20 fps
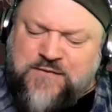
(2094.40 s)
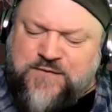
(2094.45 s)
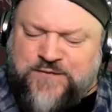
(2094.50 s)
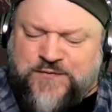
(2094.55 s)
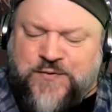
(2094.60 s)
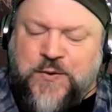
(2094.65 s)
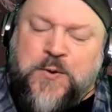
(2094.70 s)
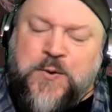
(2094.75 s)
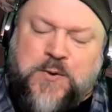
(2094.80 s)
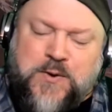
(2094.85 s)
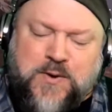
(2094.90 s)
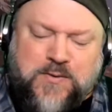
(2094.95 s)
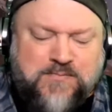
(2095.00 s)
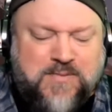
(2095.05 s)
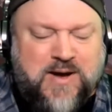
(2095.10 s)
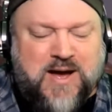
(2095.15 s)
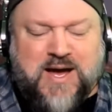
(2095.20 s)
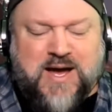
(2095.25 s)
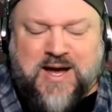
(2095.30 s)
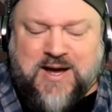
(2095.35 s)
for
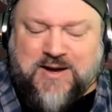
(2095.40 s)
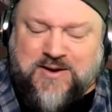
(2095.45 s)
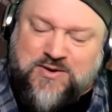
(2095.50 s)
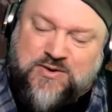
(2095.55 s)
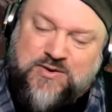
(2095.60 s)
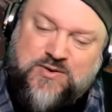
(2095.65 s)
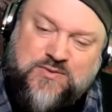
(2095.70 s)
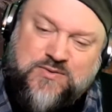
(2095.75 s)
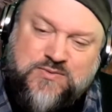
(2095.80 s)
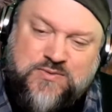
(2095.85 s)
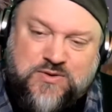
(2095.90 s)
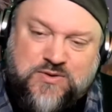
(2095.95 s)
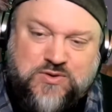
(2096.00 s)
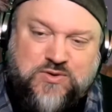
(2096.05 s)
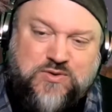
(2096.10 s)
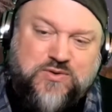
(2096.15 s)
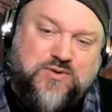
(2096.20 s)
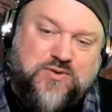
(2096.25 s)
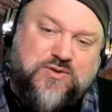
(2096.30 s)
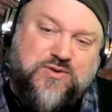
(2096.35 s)
my own
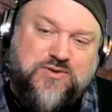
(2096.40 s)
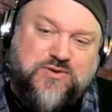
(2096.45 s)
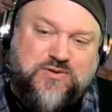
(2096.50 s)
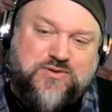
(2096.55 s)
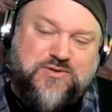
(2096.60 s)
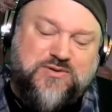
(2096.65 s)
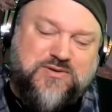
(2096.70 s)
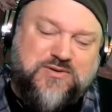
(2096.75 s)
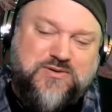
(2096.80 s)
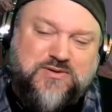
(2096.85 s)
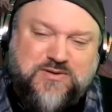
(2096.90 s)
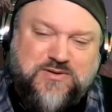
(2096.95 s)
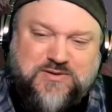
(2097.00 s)
good.